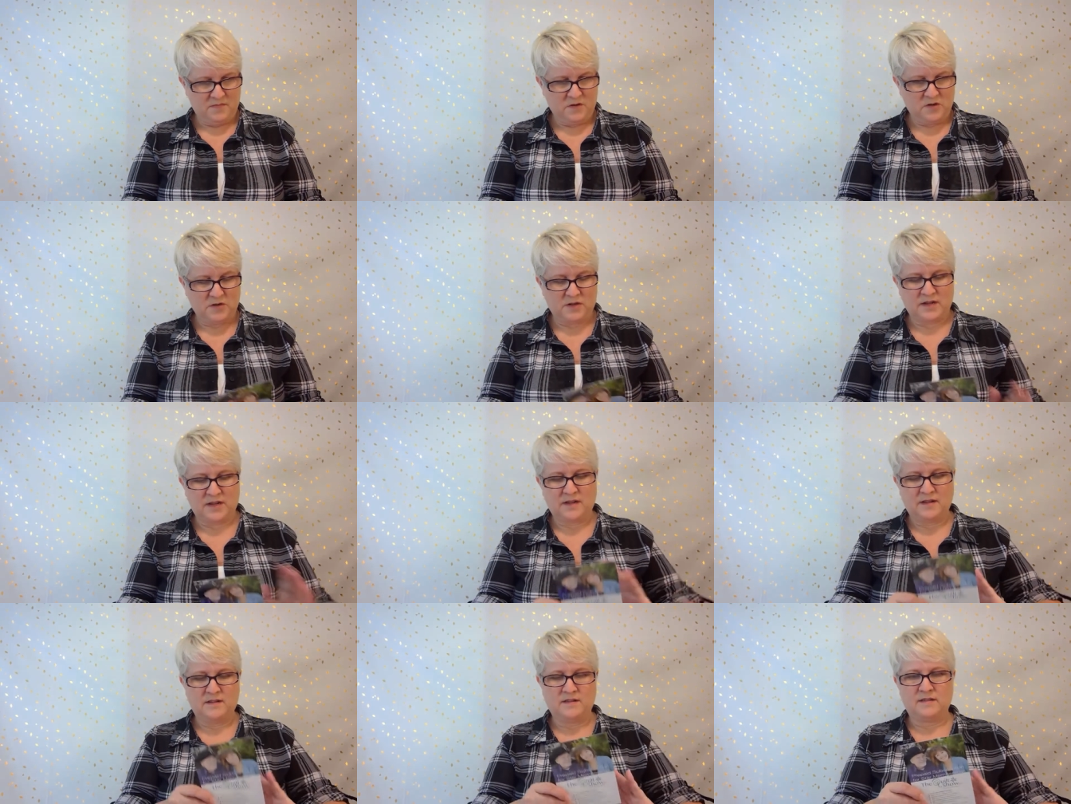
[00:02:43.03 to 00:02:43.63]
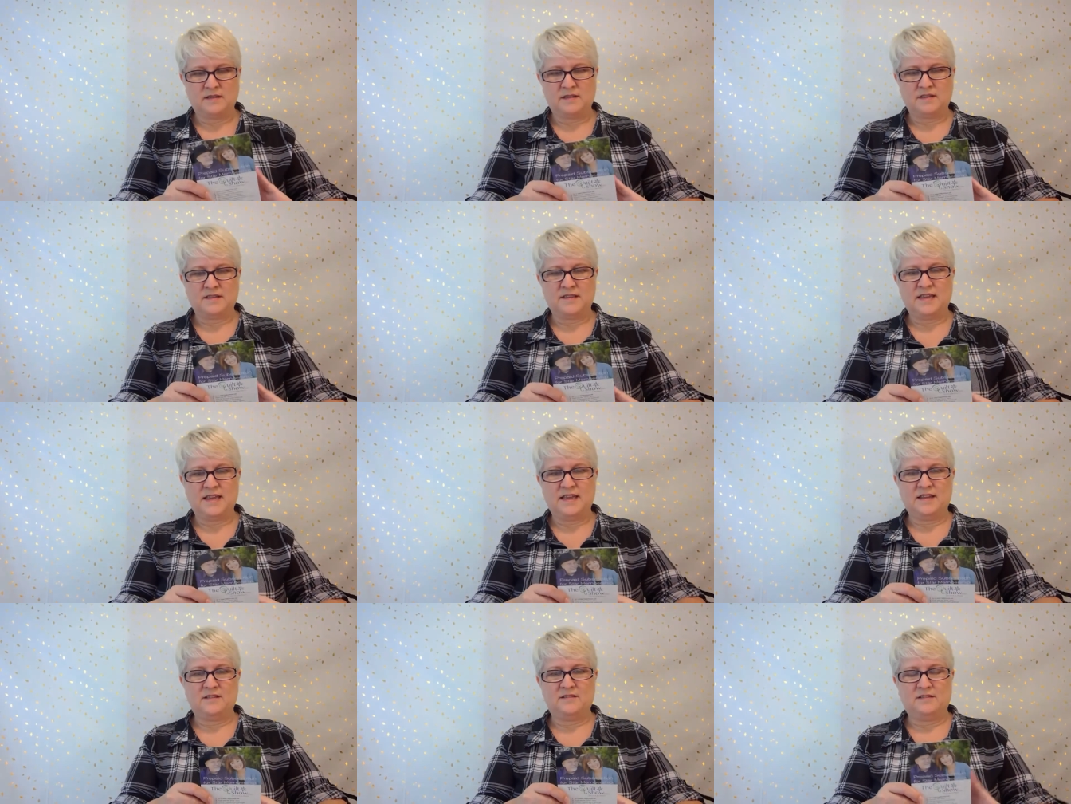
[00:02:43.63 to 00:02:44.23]
Okay, I
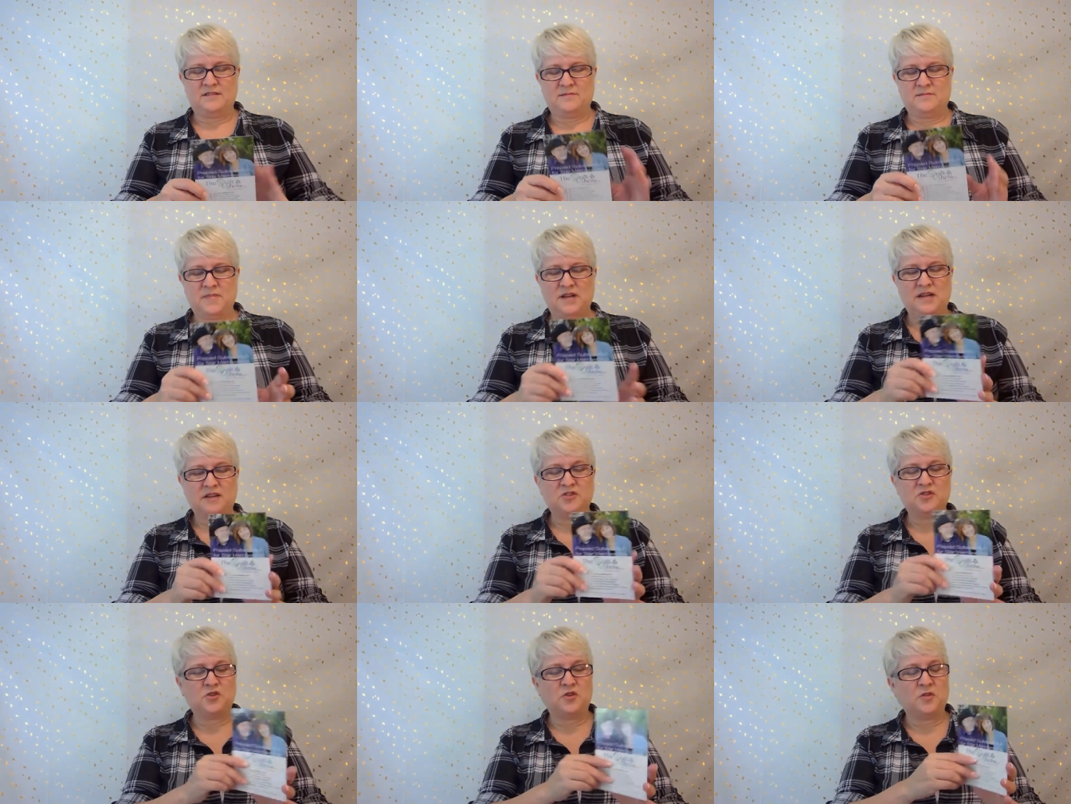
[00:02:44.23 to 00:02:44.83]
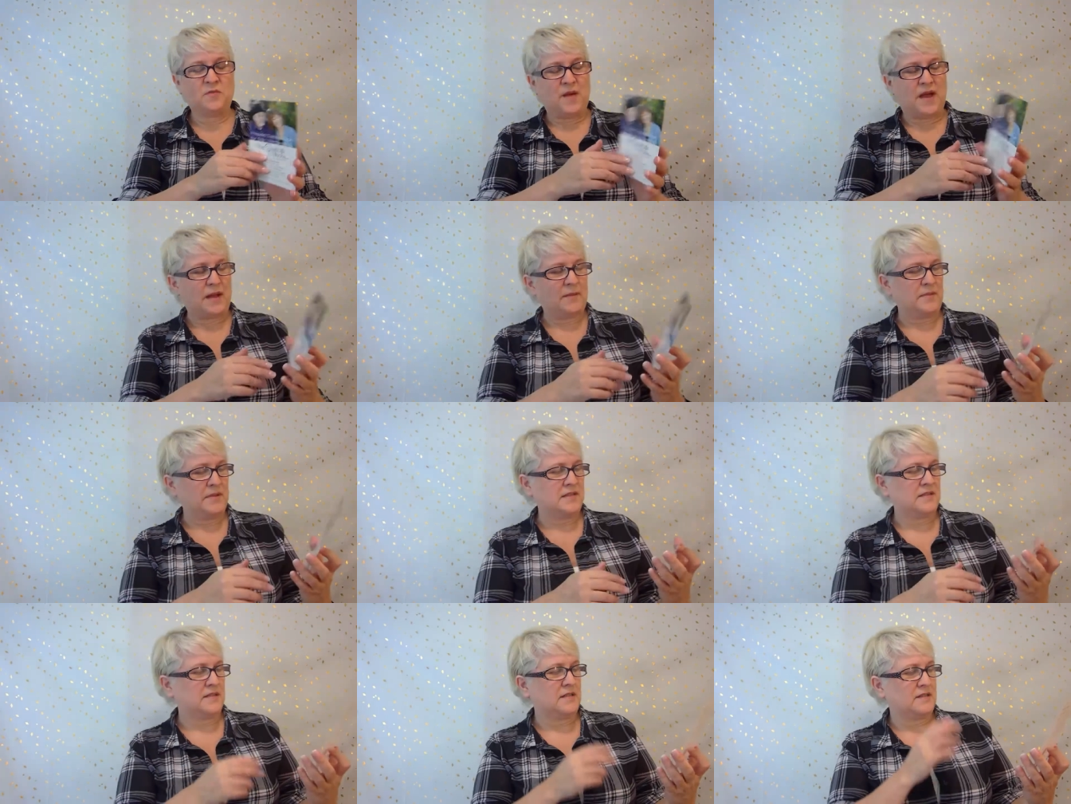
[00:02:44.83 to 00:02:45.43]
can't, I'm not going to show the back
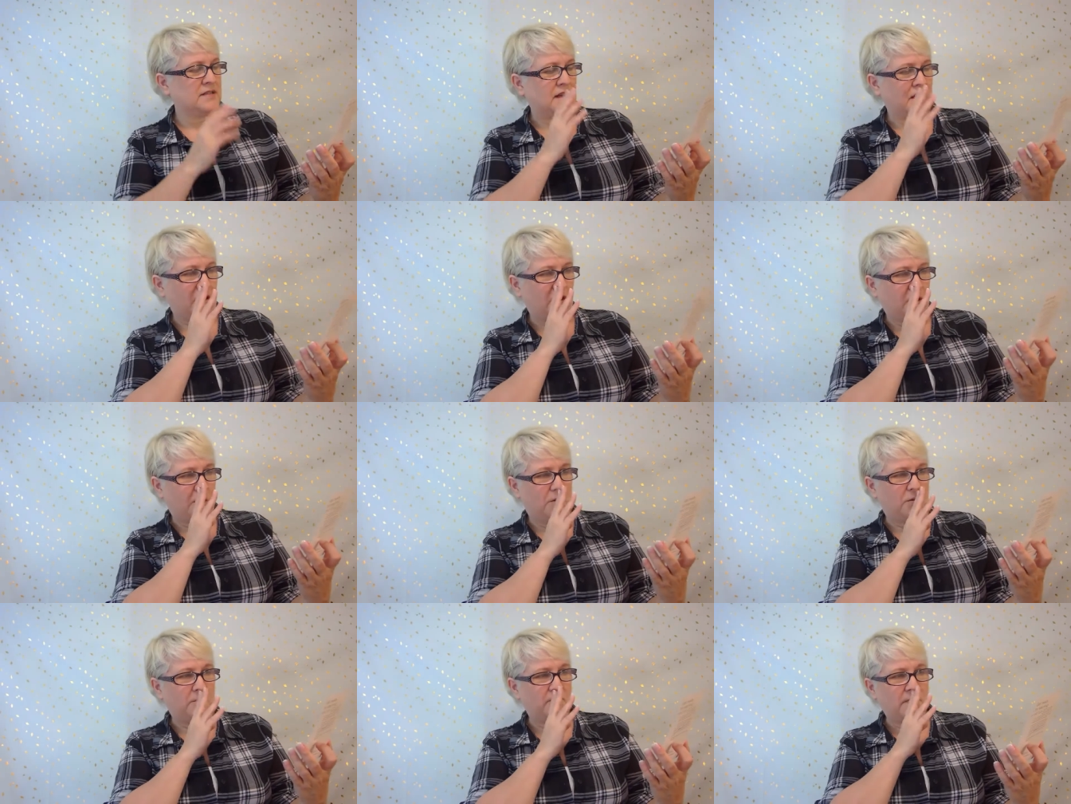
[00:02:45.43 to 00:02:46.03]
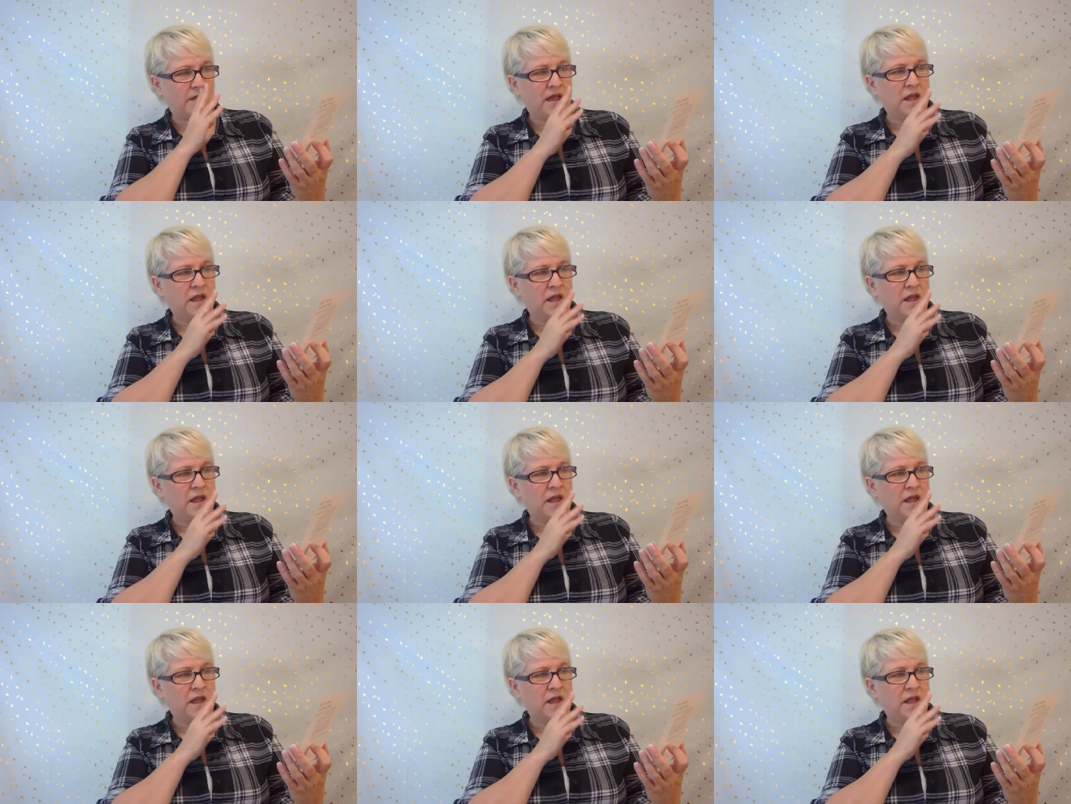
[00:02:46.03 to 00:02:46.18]
because that's got a code.